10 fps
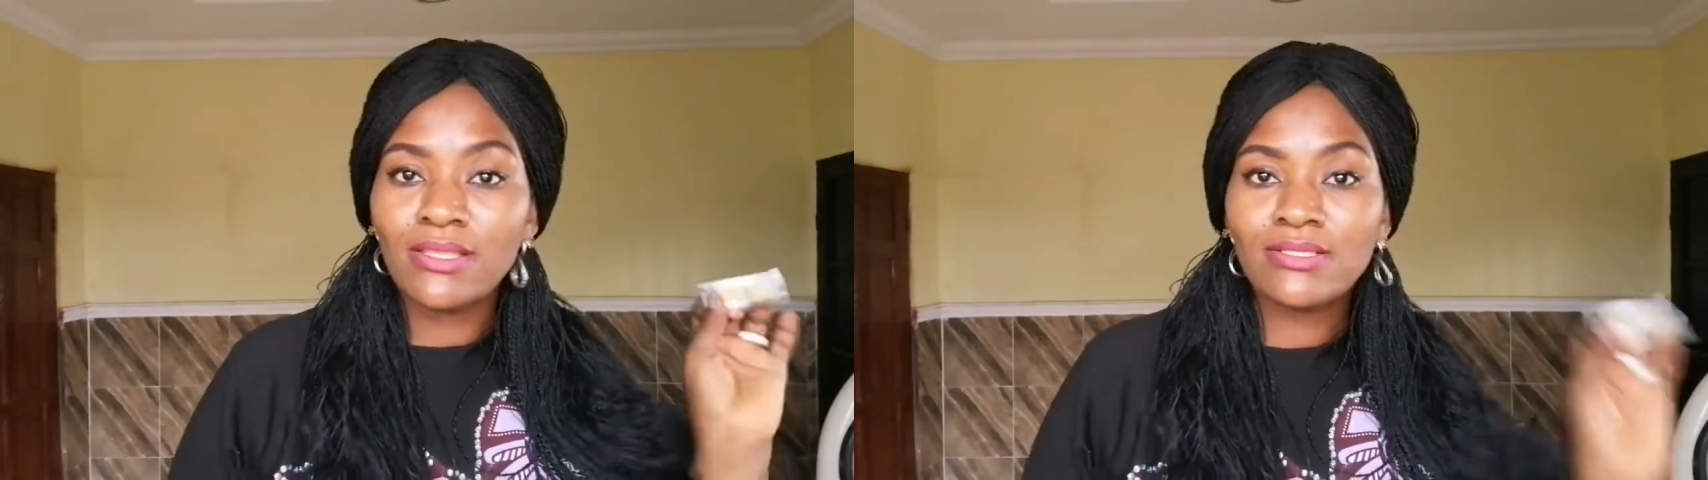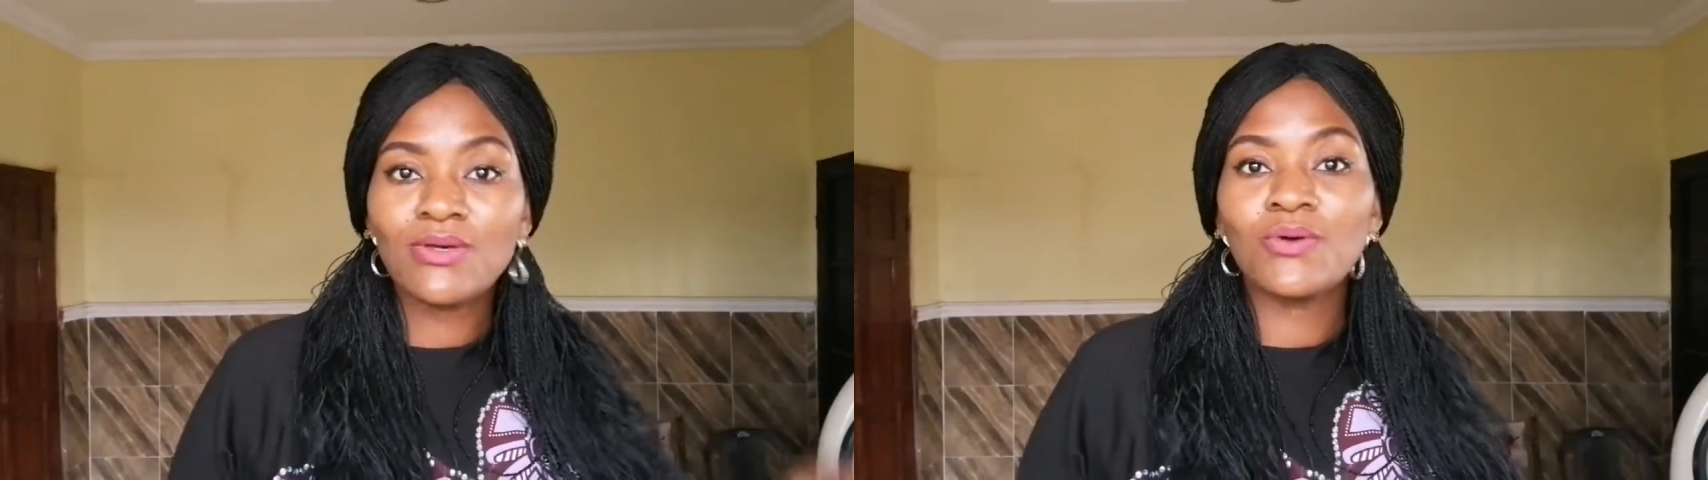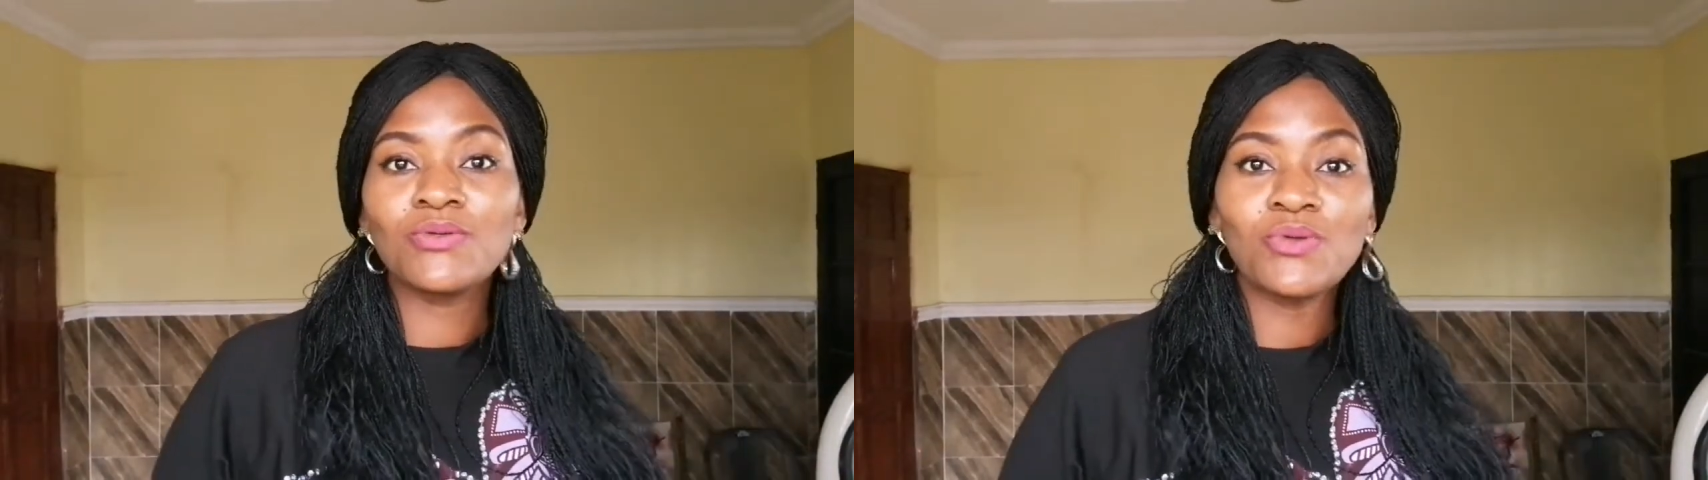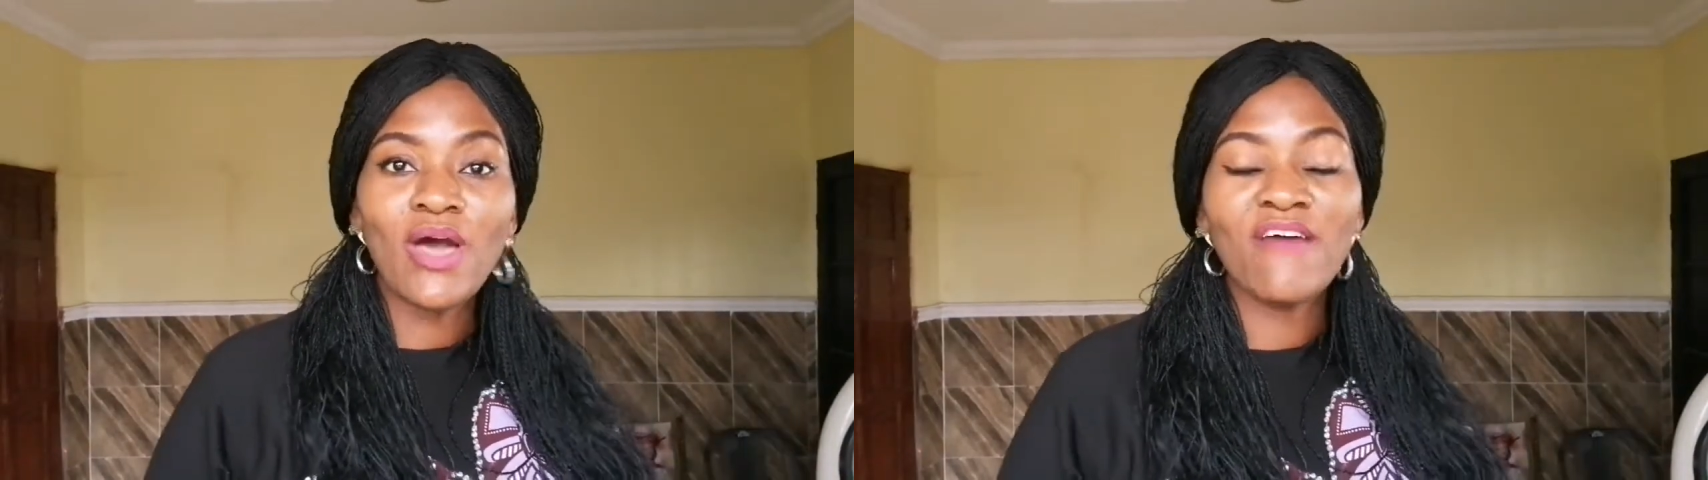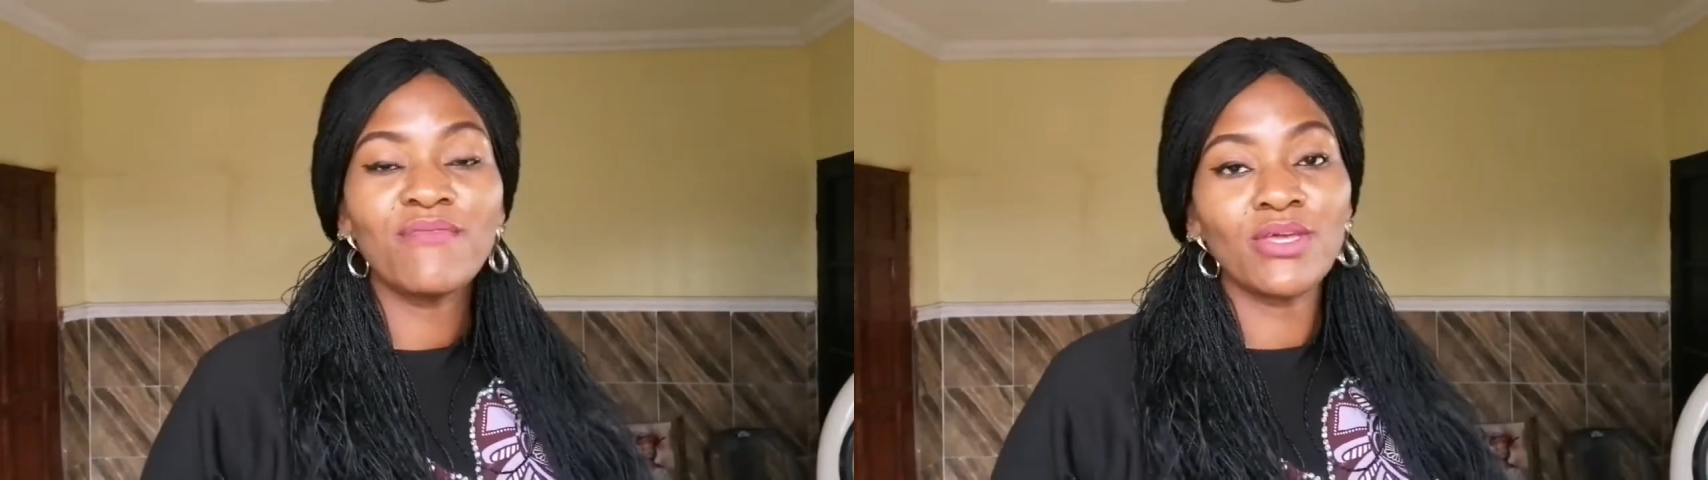this also
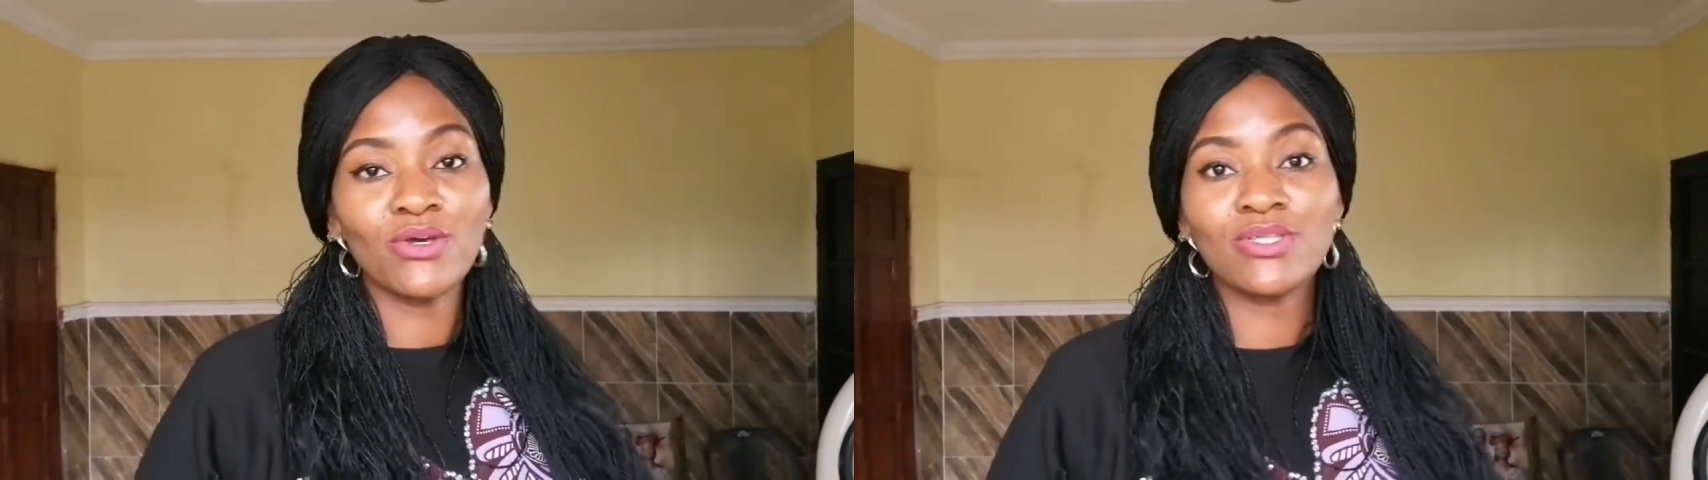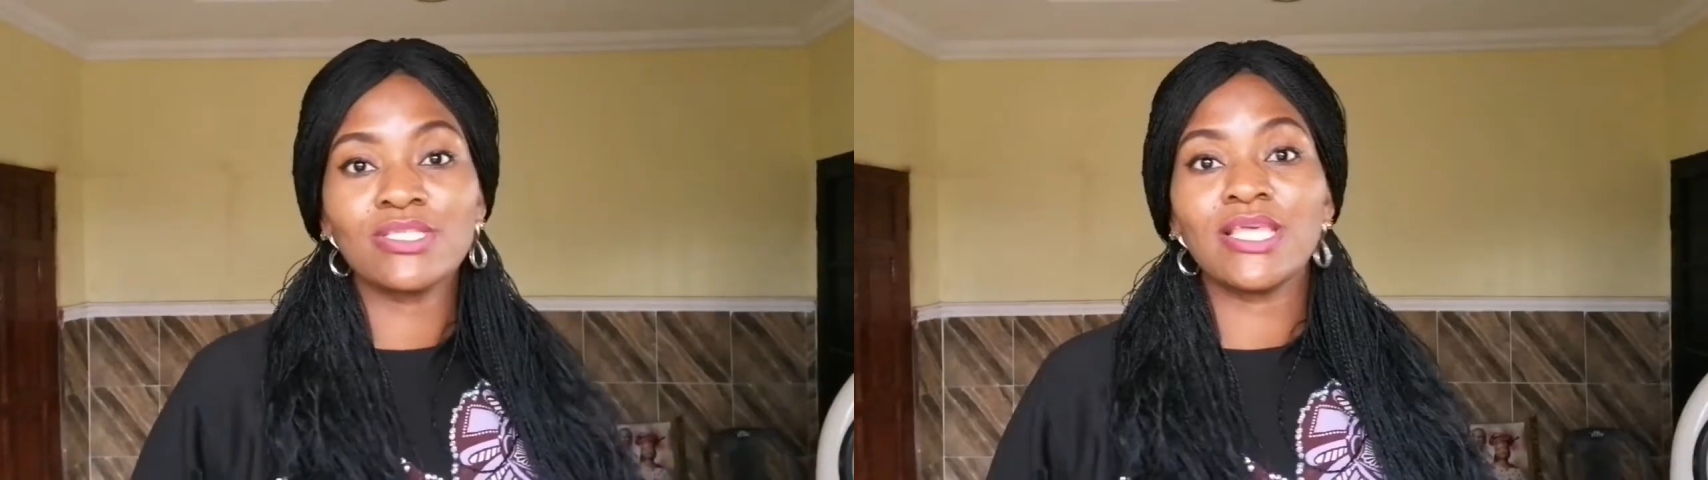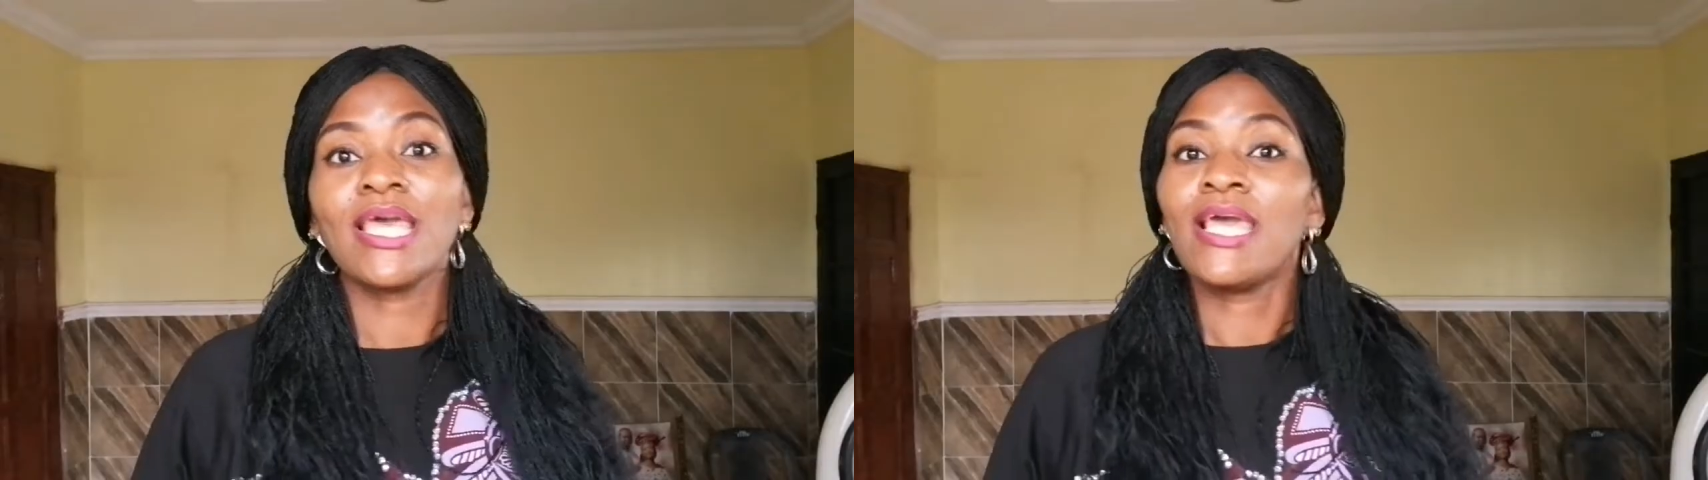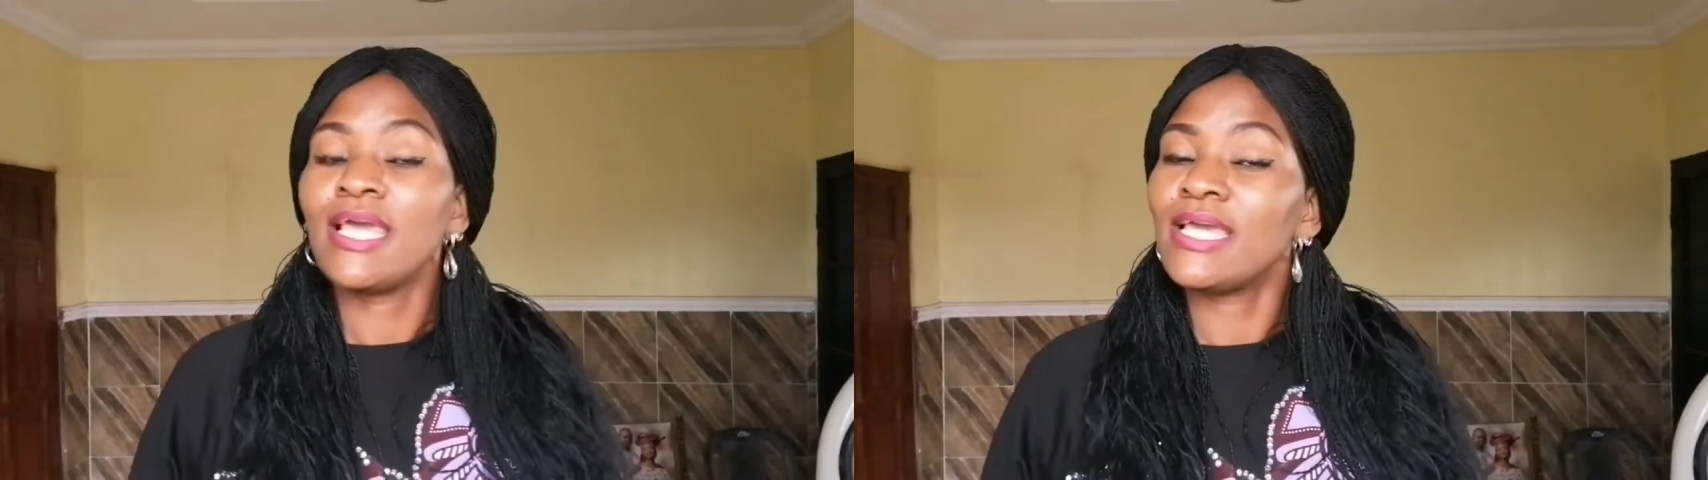have, because